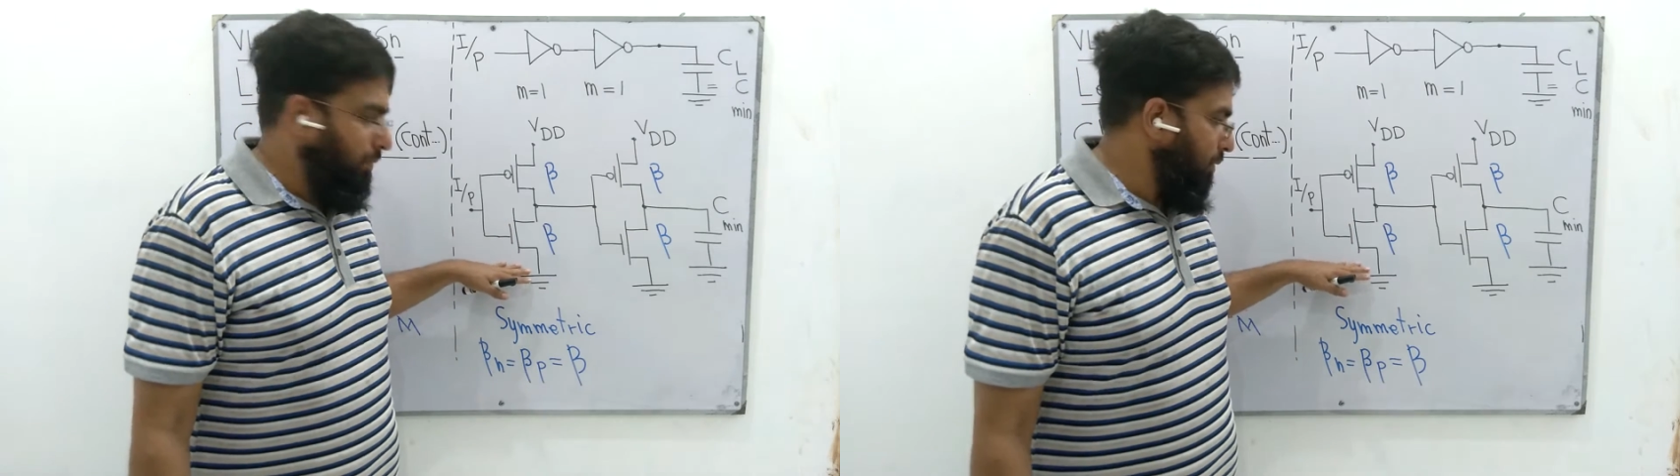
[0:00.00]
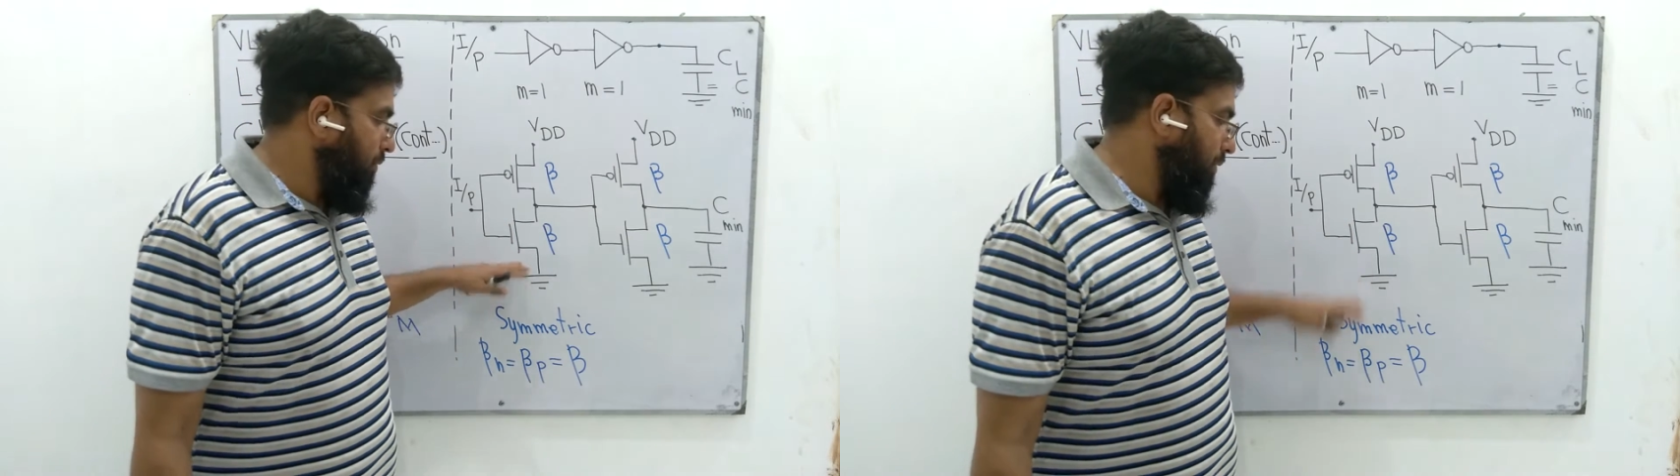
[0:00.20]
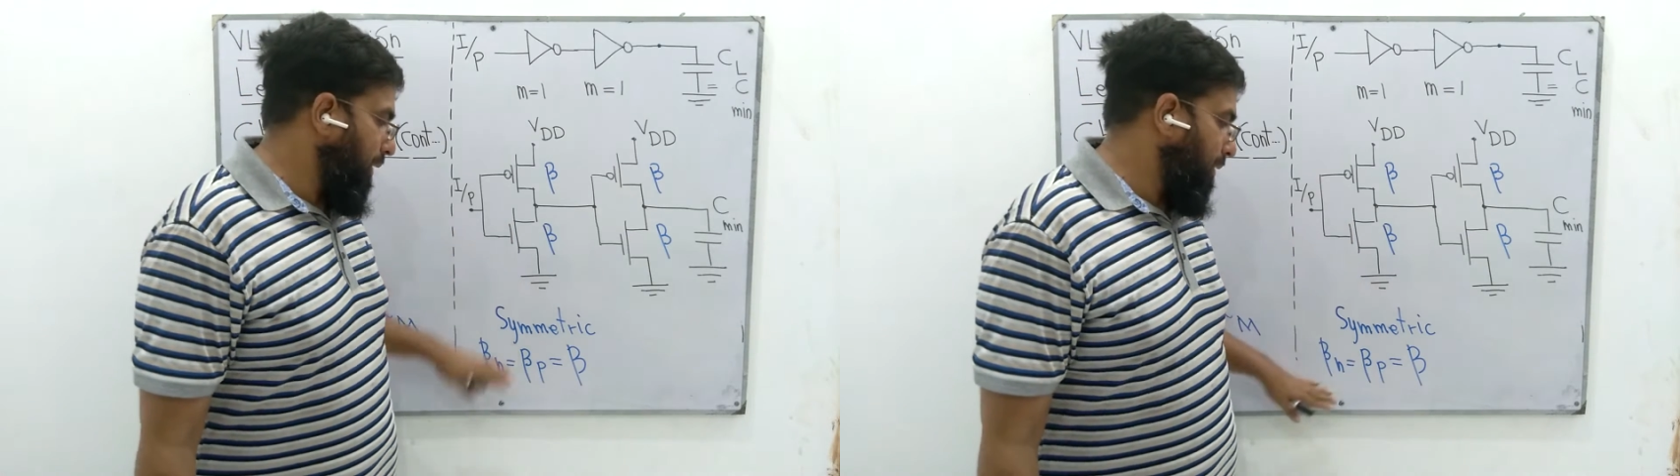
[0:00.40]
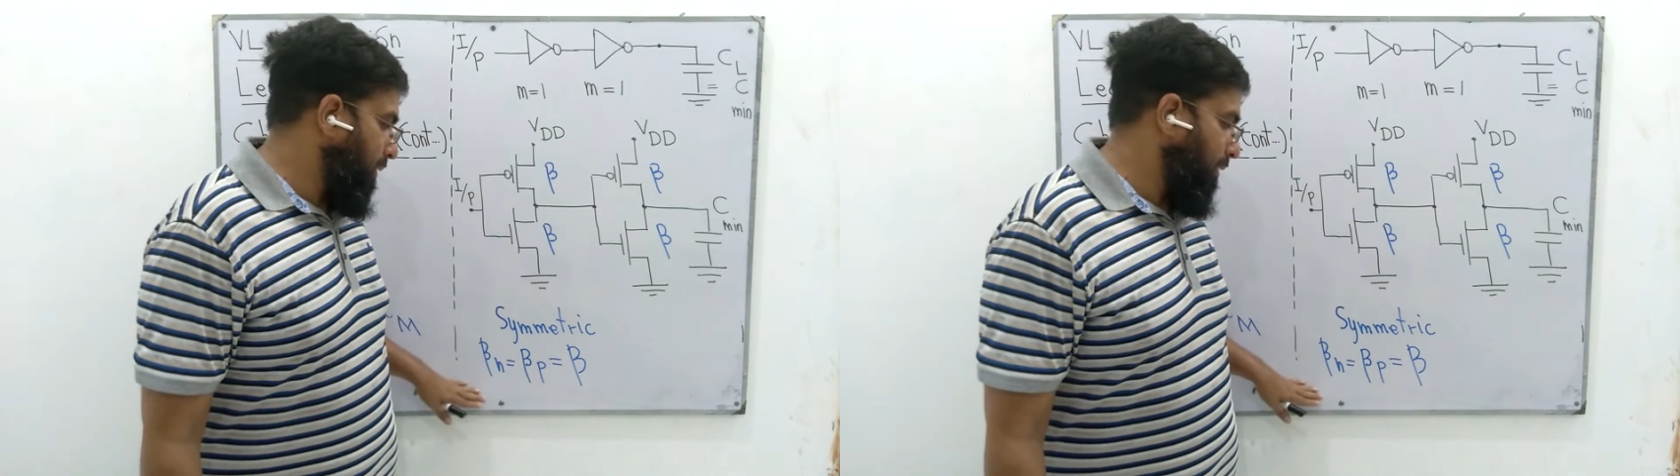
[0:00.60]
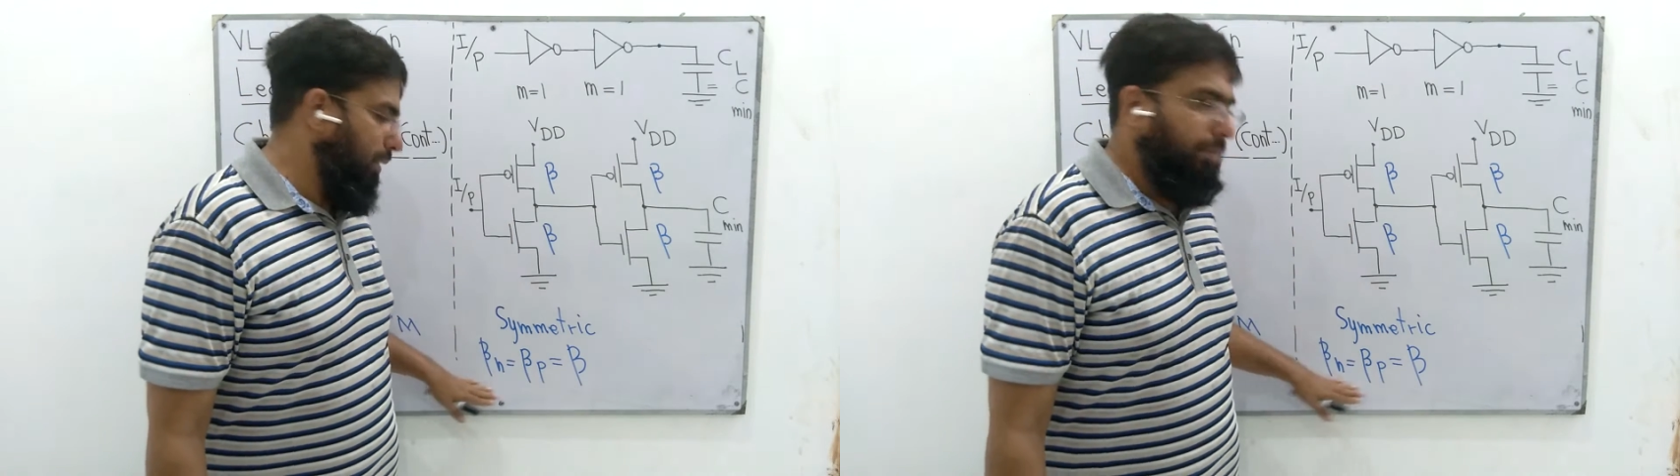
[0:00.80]
so
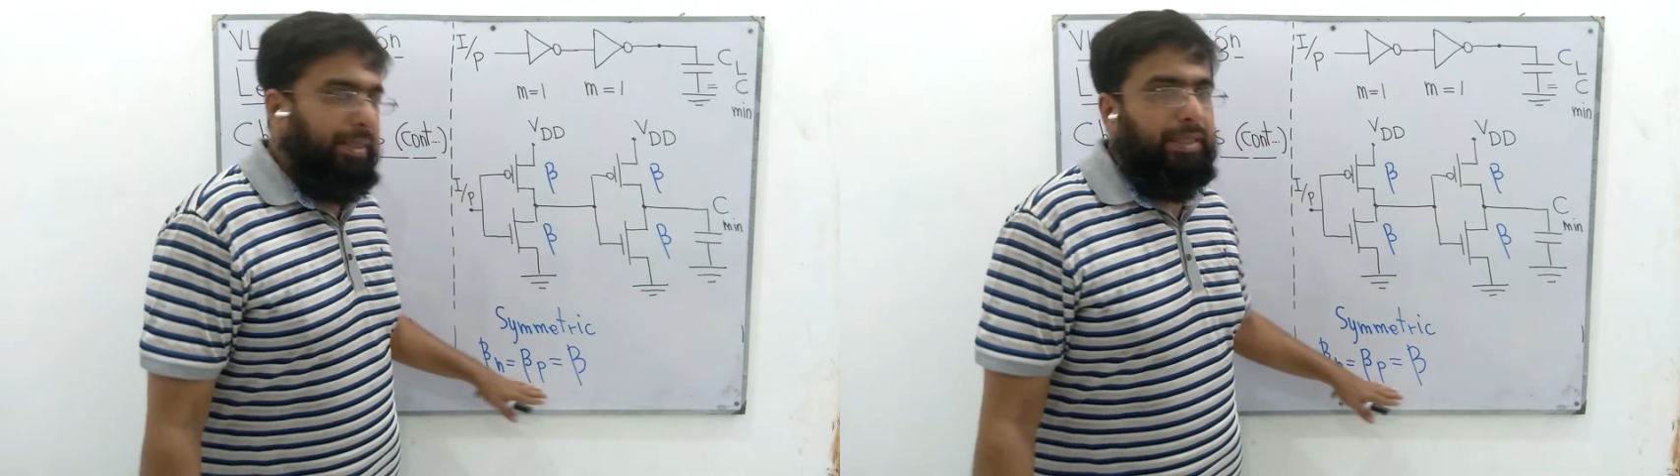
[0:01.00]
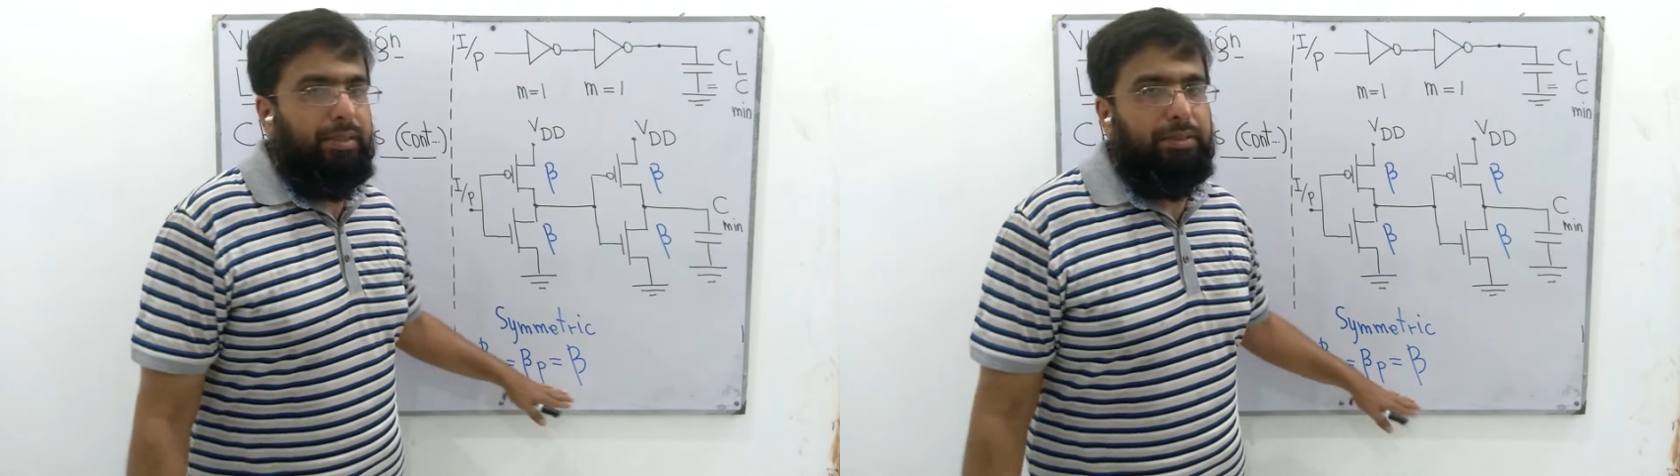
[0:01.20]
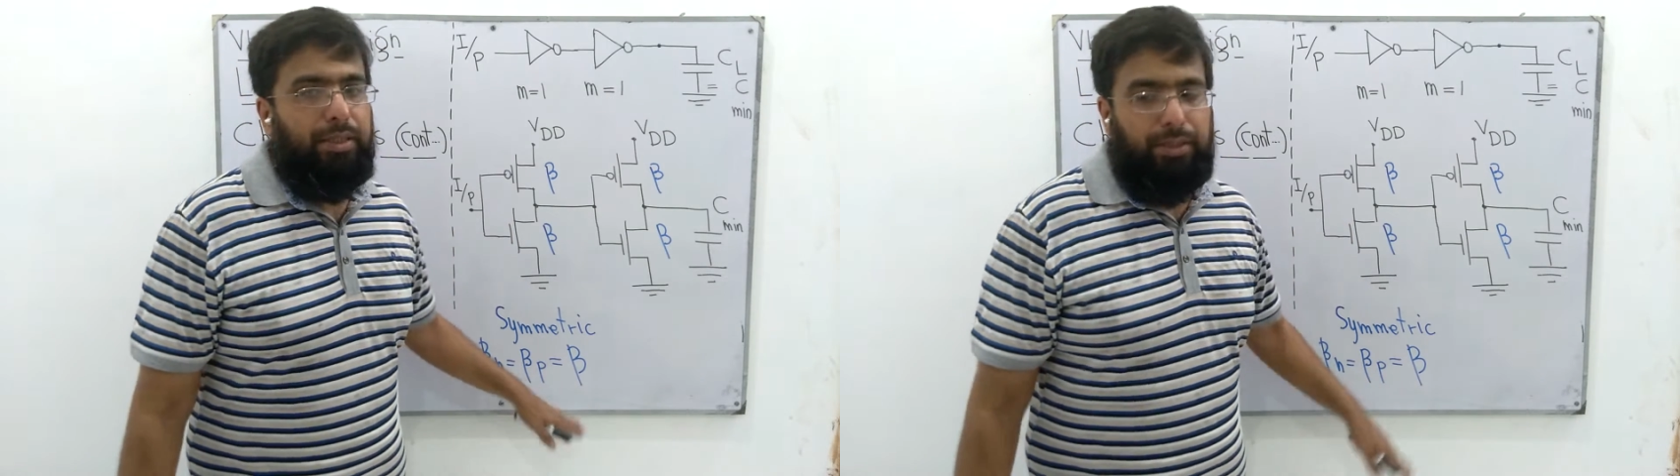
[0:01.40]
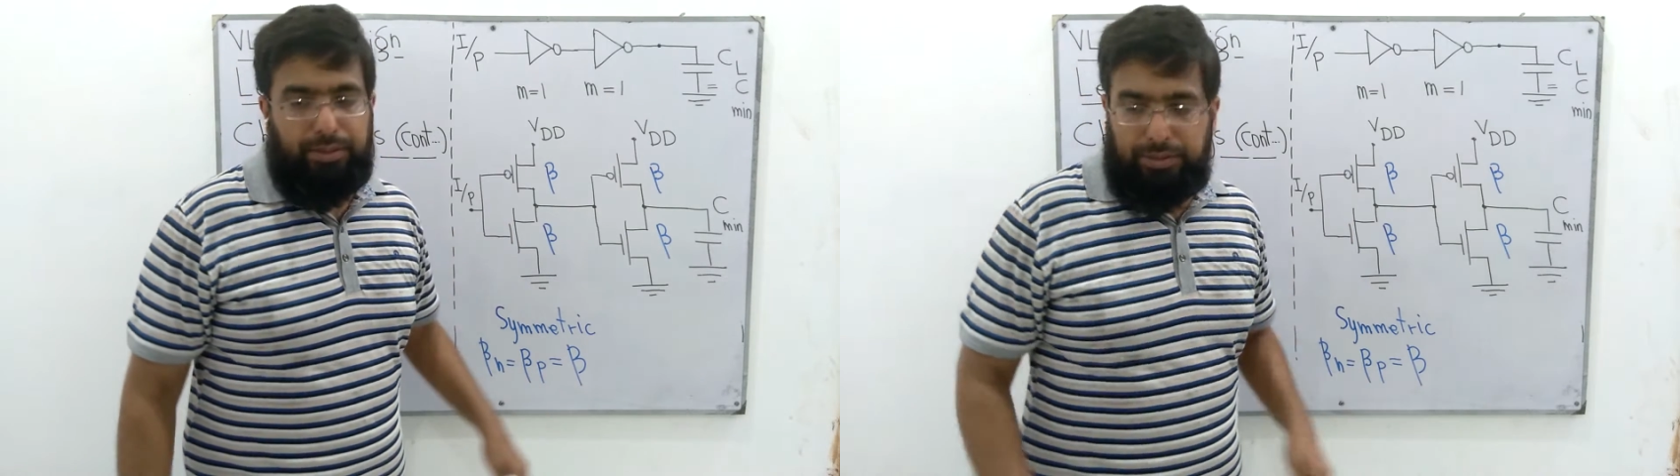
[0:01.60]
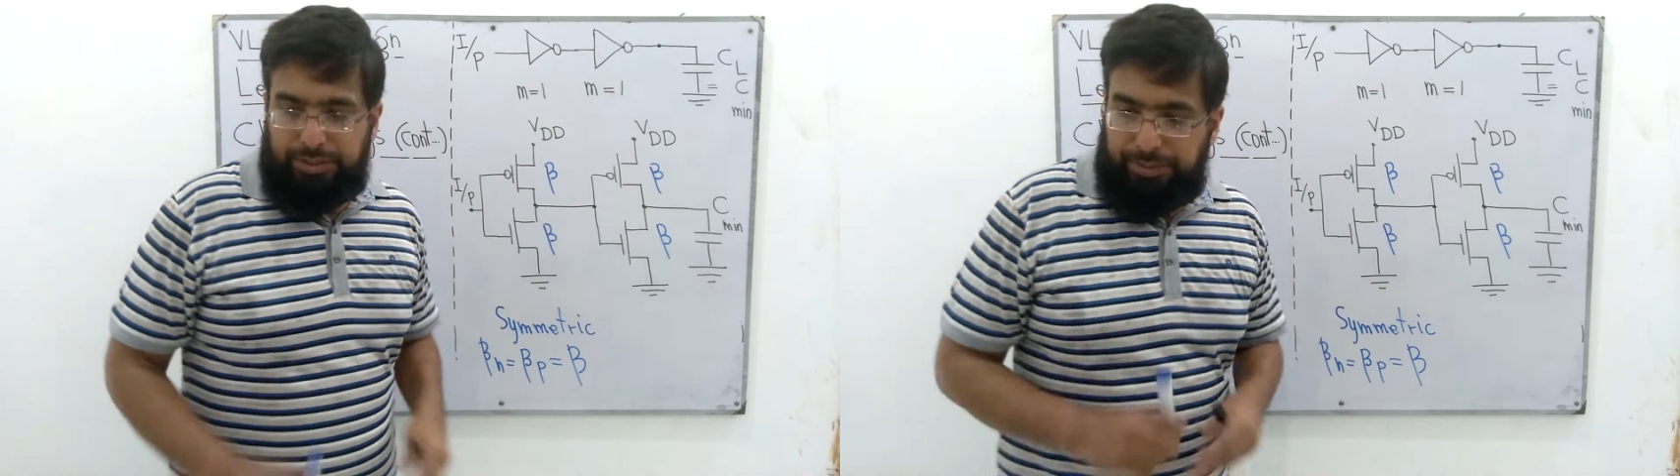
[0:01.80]
that the betas are
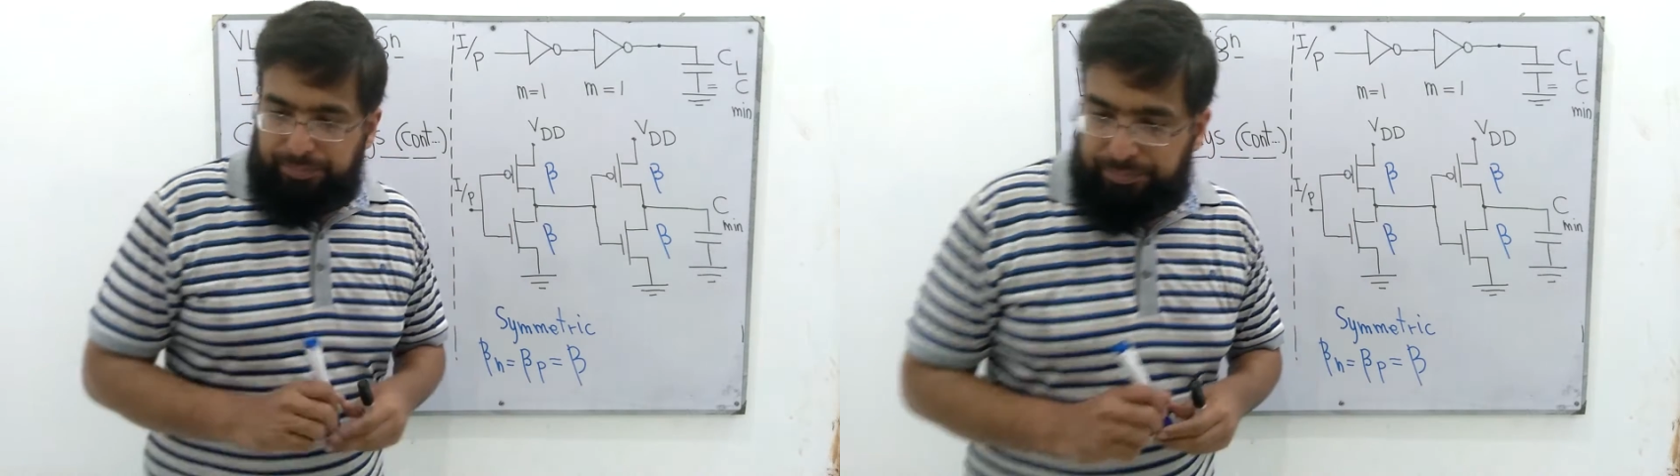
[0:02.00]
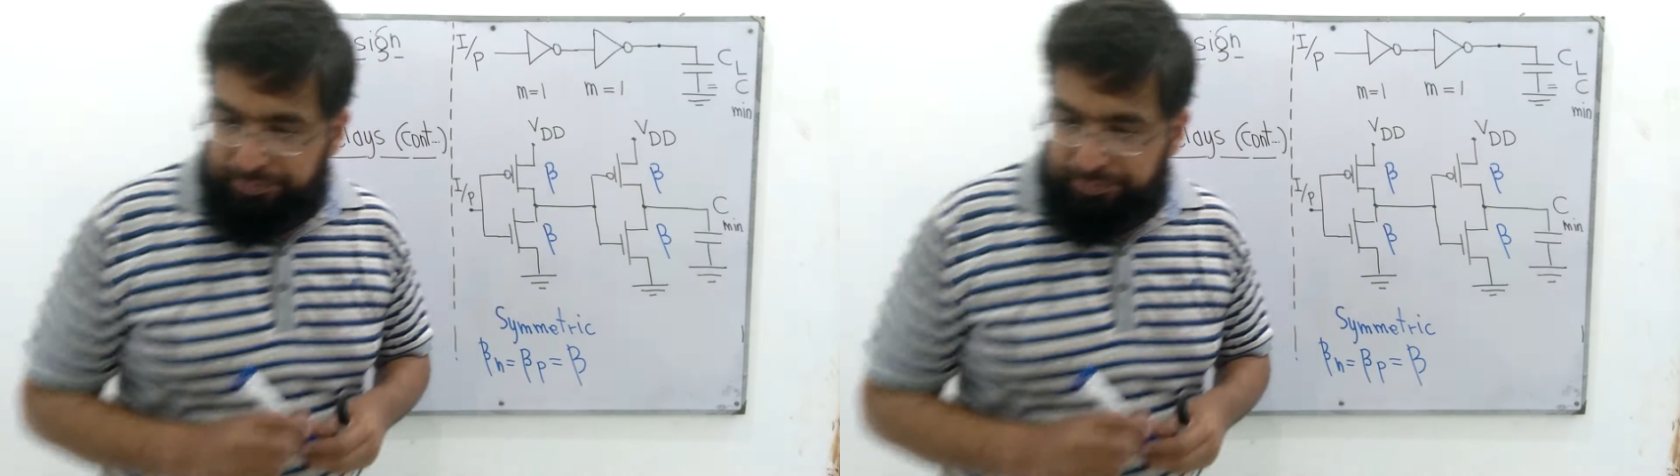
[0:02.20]
the same.